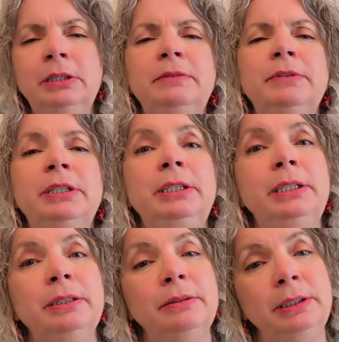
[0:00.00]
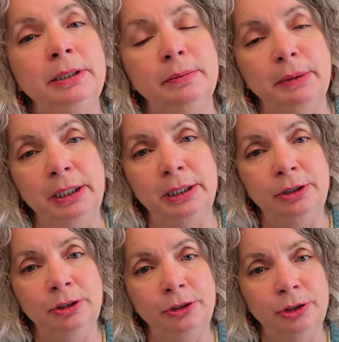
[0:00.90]
Even a year into my
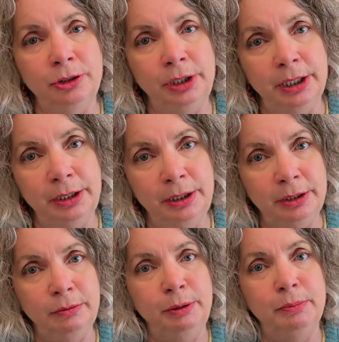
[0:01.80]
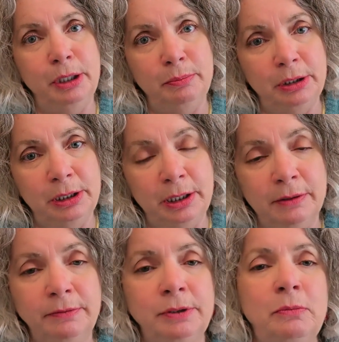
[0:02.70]
denture journey, I need to remind
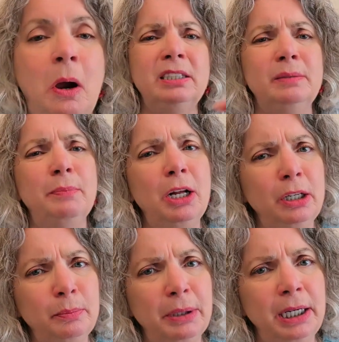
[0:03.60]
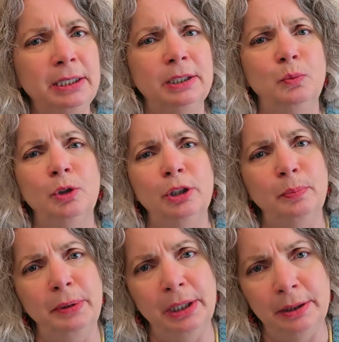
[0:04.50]
myself, smaller bites
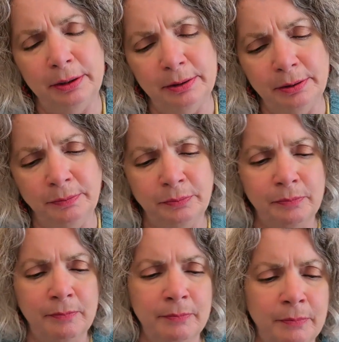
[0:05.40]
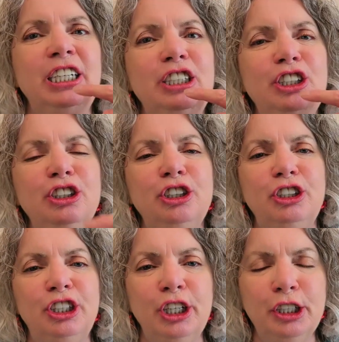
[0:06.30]
work better. The dentures
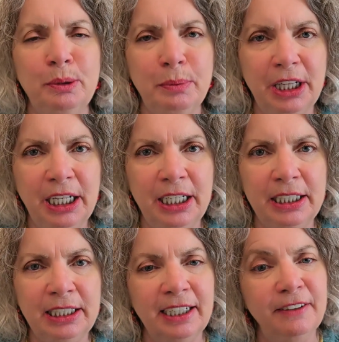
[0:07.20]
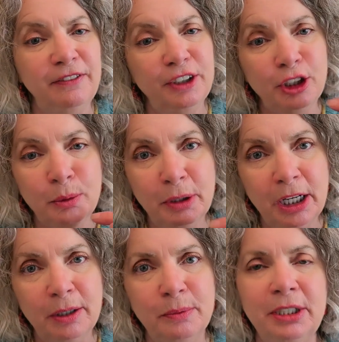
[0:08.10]
are still in place. I can feel the
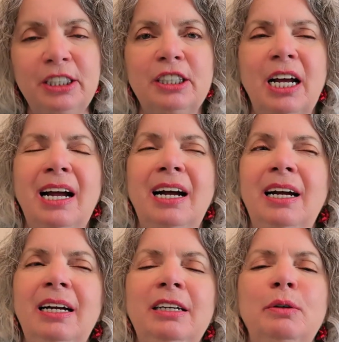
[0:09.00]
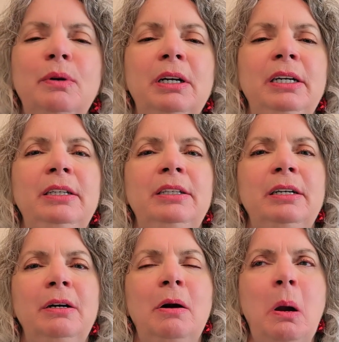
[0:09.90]
bottom ones kind of wanting
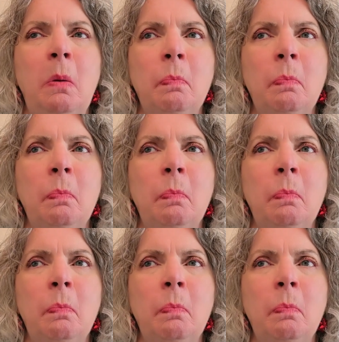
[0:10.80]
to